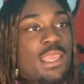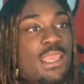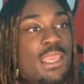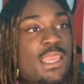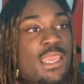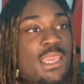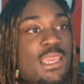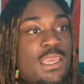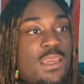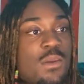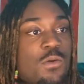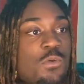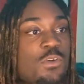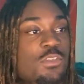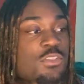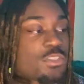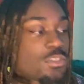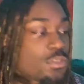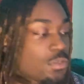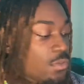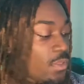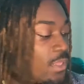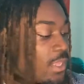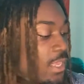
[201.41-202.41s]
And once
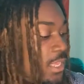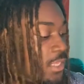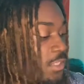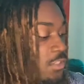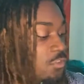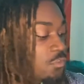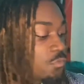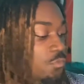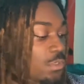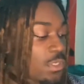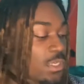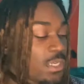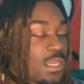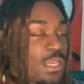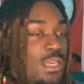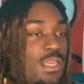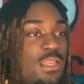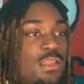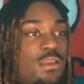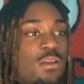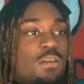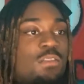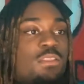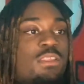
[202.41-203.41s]
you do that, you just want to cut
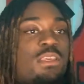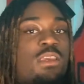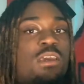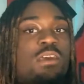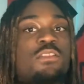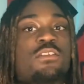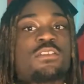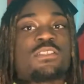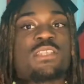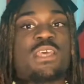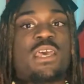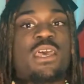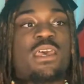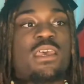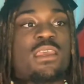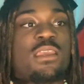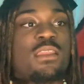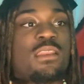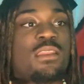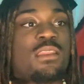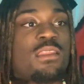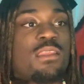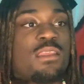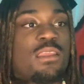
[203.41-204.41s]
it on the other
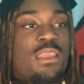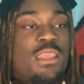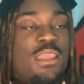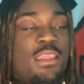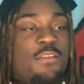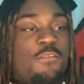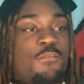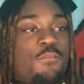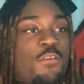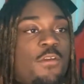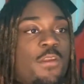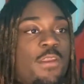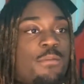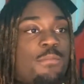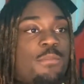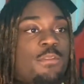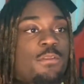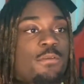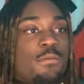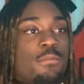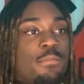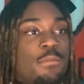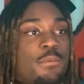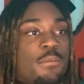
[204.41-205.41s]
side and fray them a
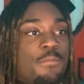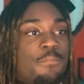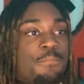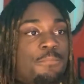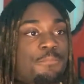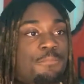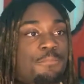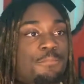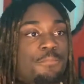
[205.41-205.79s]
little bit.